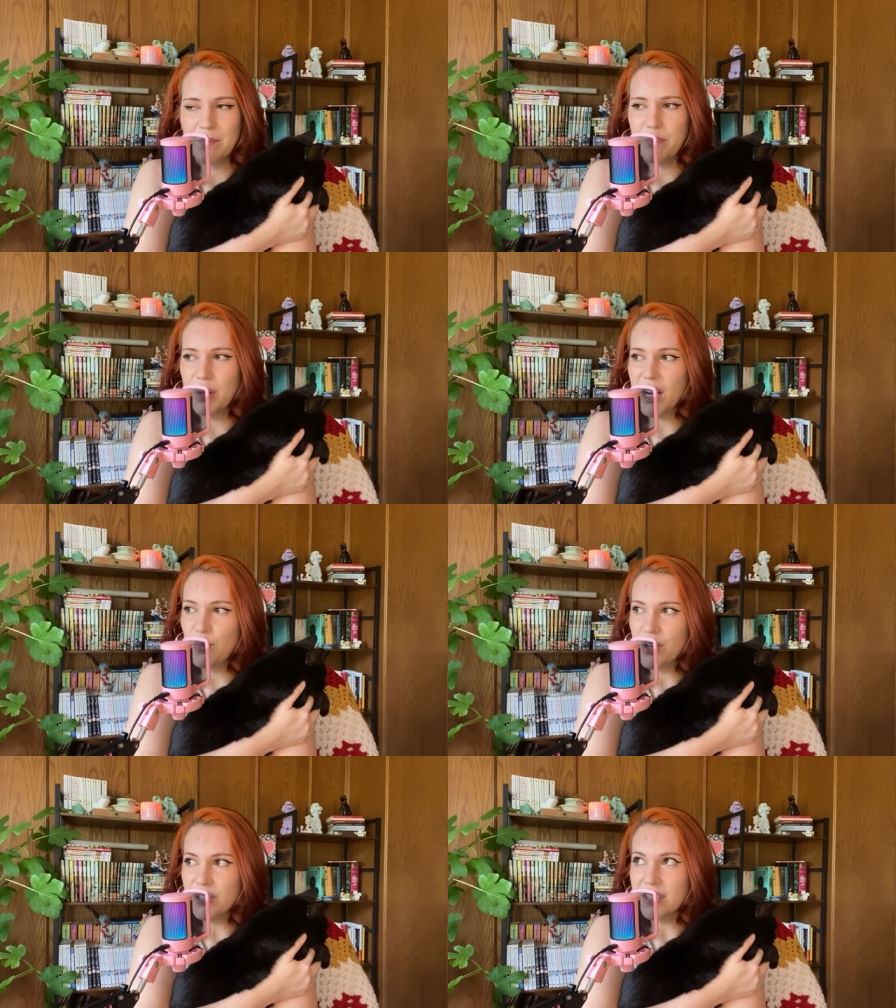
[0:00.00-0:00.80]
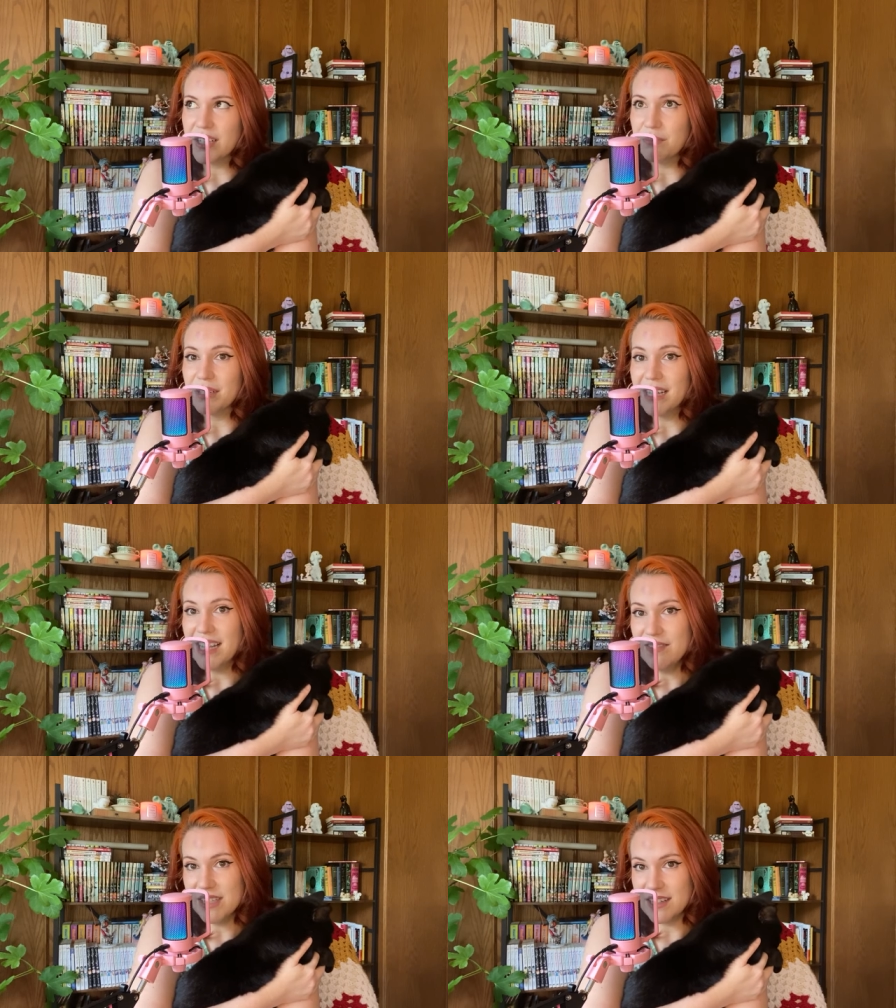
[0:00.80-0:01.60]
But I wonder in
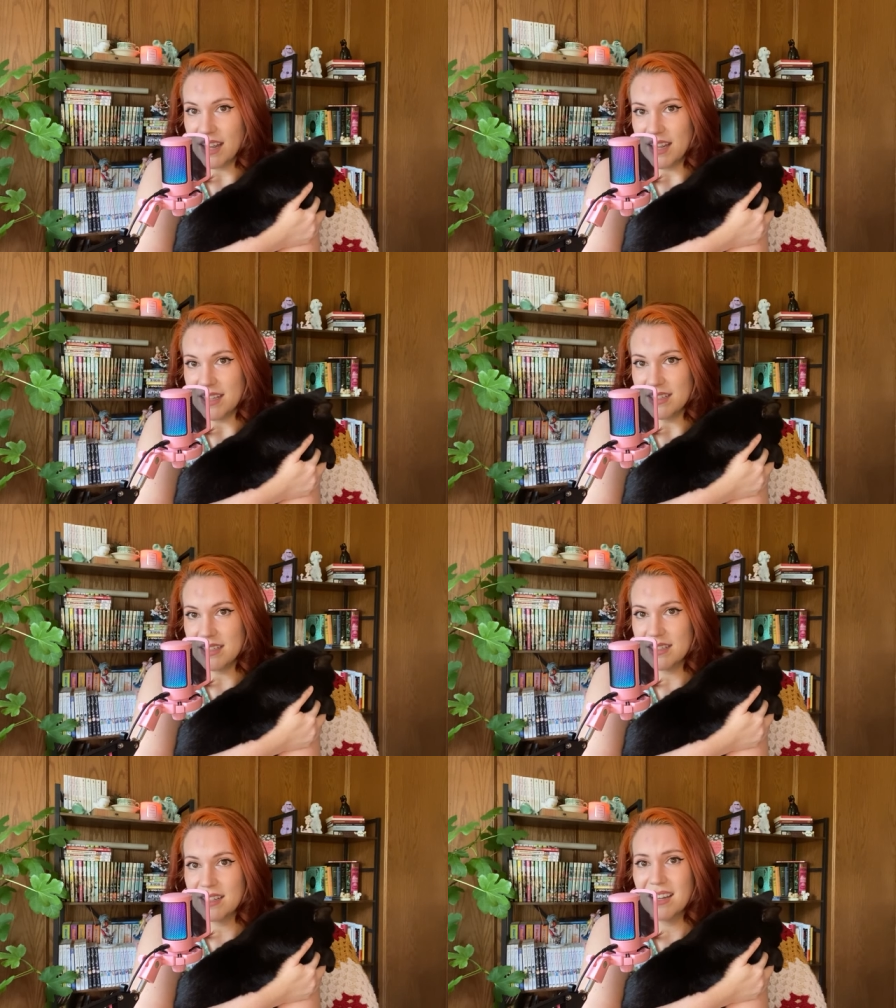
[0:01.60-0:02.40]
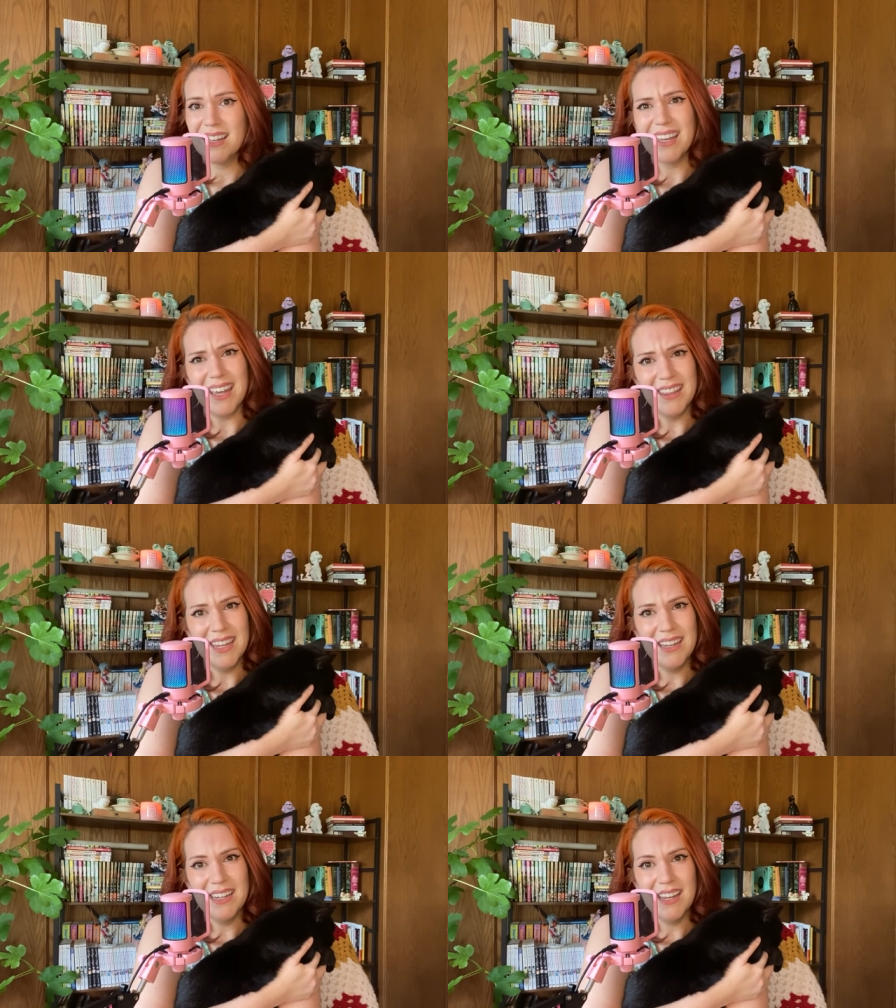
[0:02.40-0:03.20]
Plave's case, can
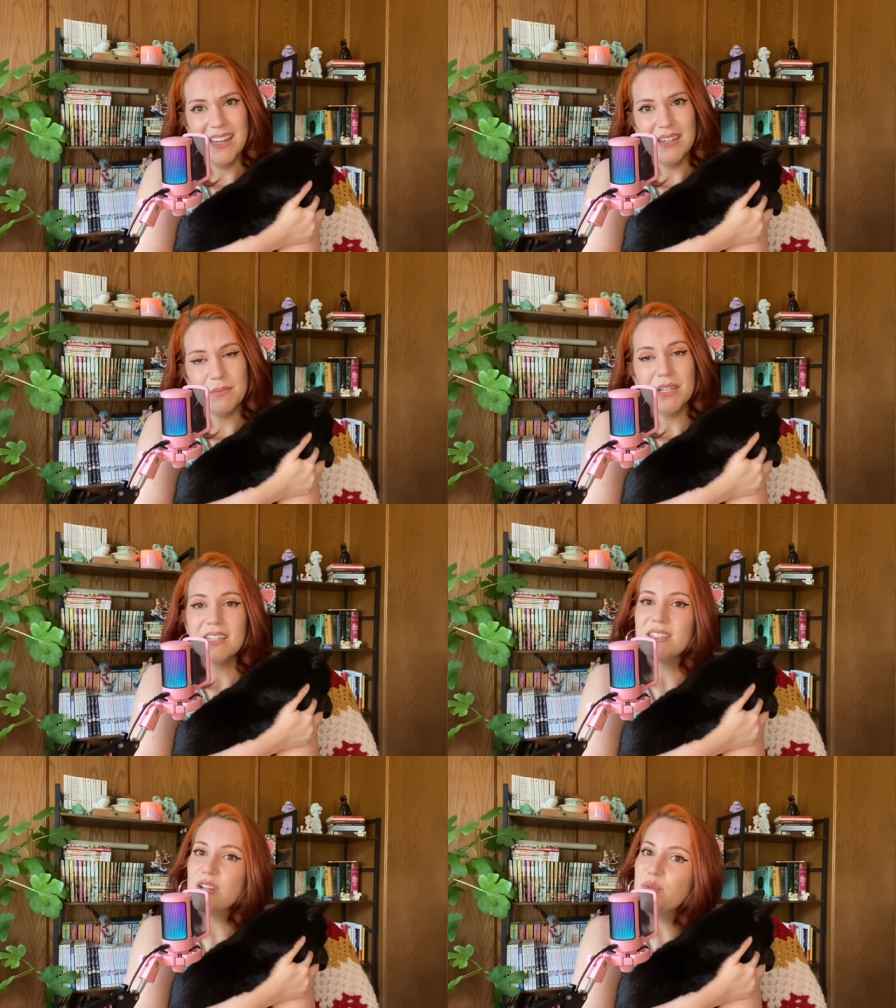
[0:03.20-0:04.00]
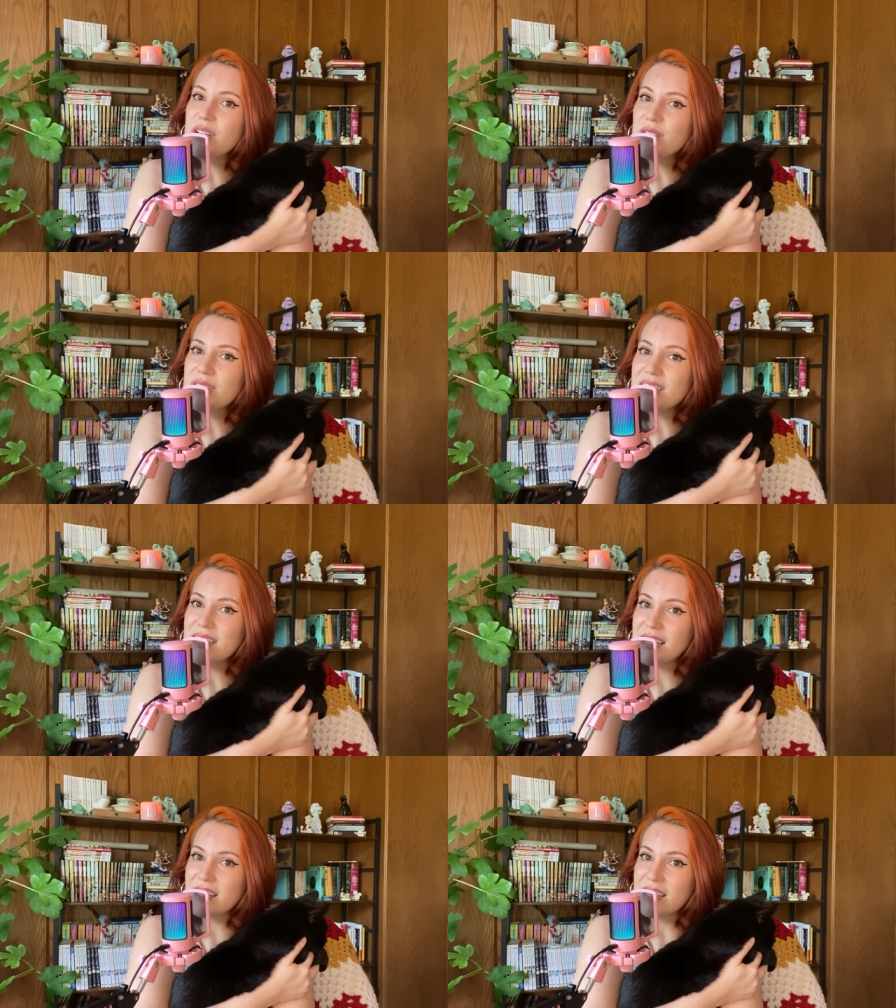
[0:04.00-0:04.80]
they date? Because no one knows it's
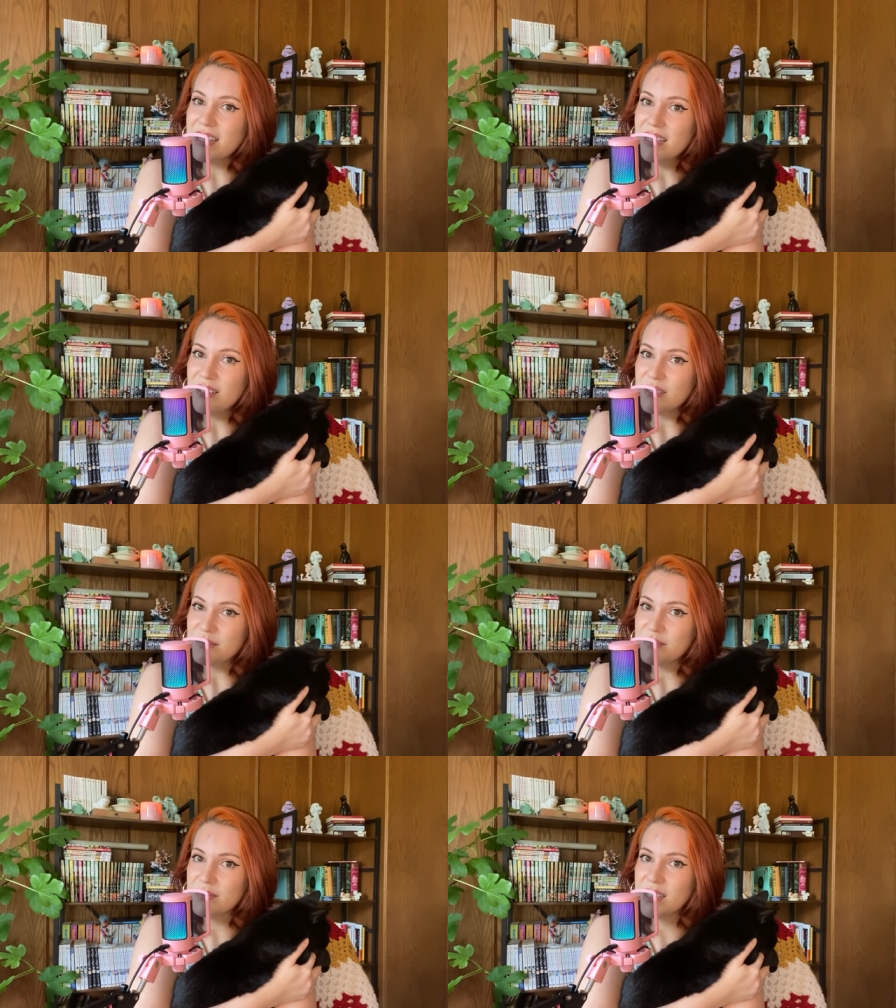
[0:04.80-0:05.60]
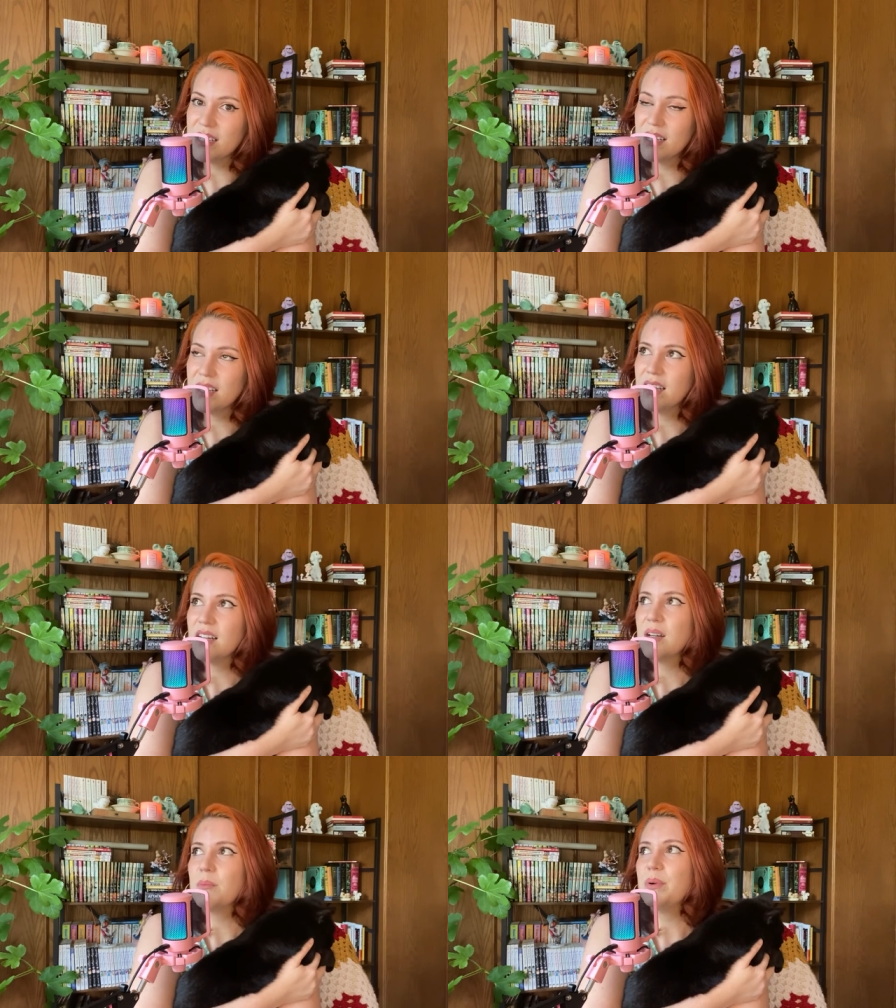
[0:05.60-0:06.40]
technically them.
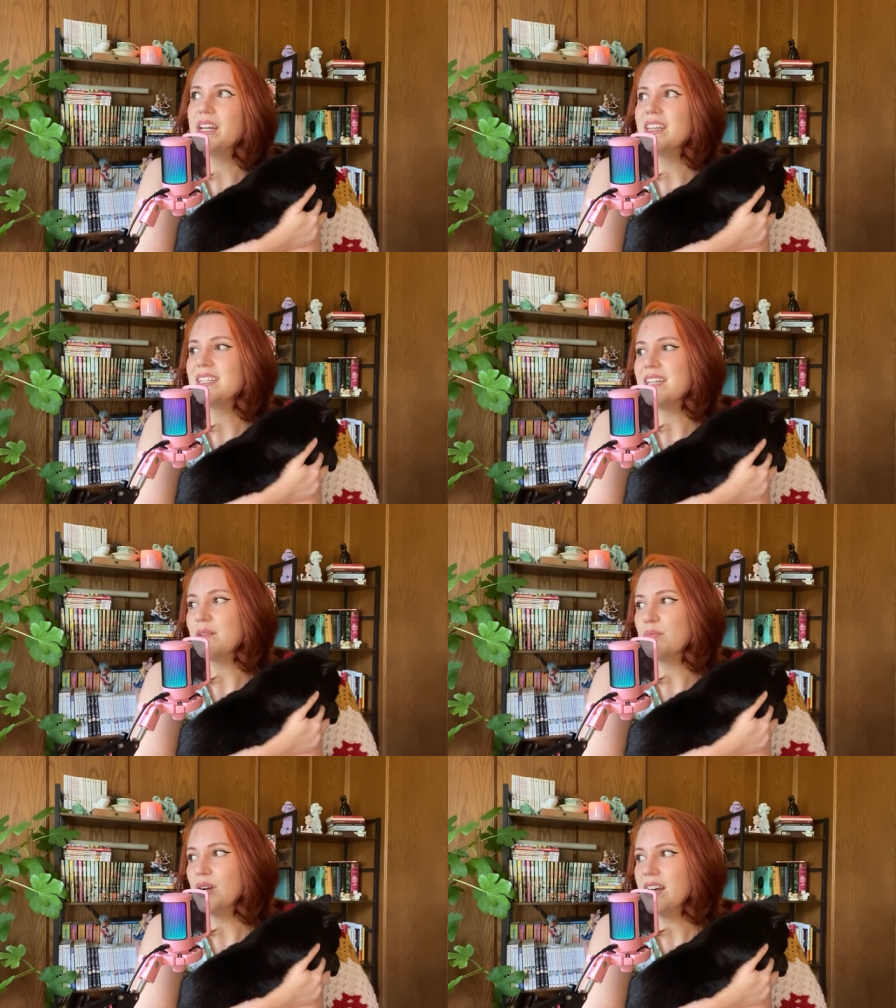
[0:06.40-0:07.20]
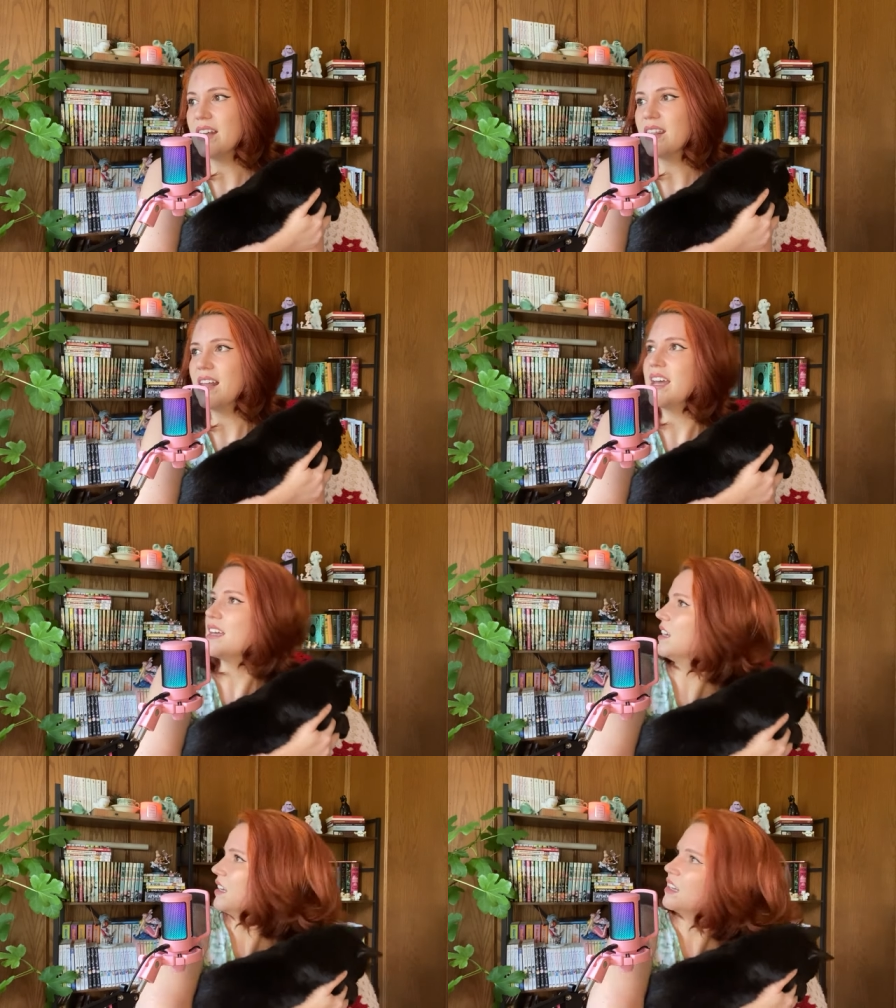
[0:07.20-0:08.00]
But in the same breath,
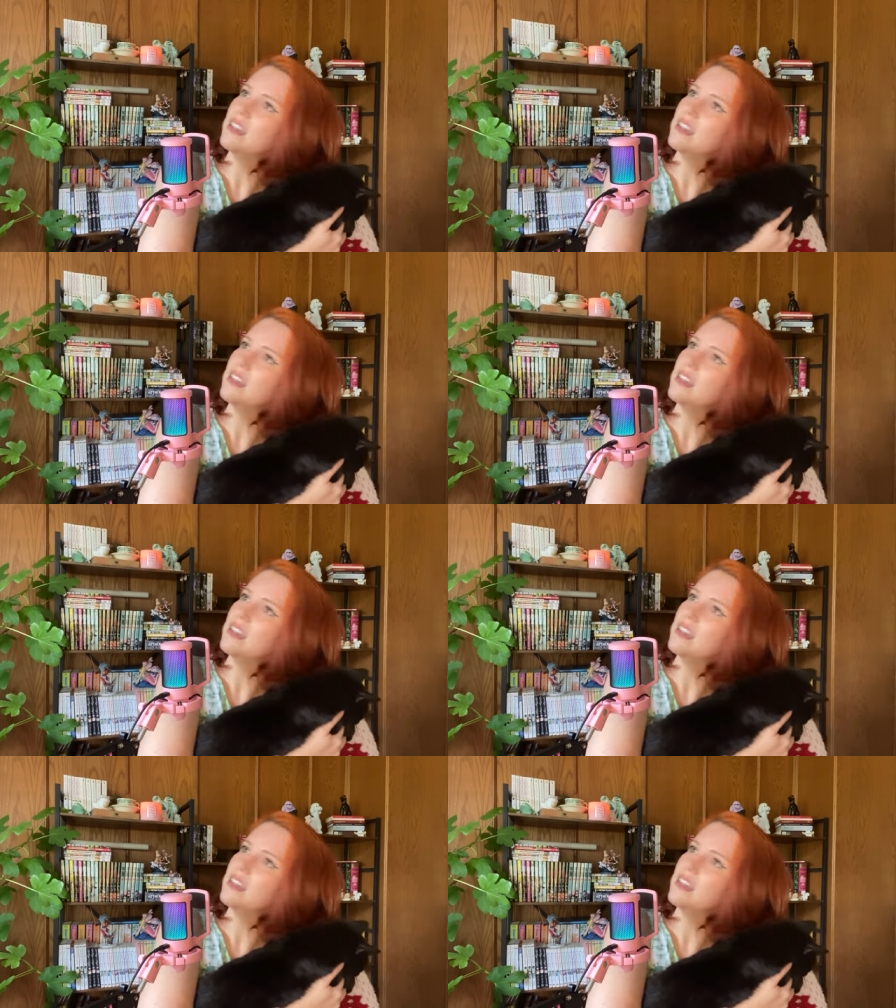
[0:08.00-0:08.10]
like,